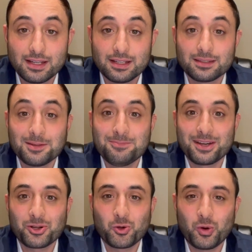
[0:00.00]
the
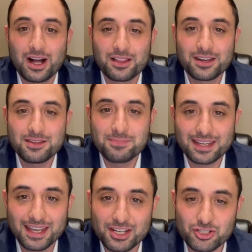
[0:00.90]
better quality my
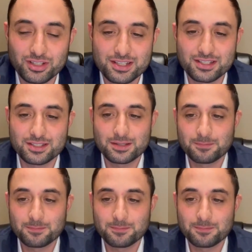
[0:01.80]
angel is.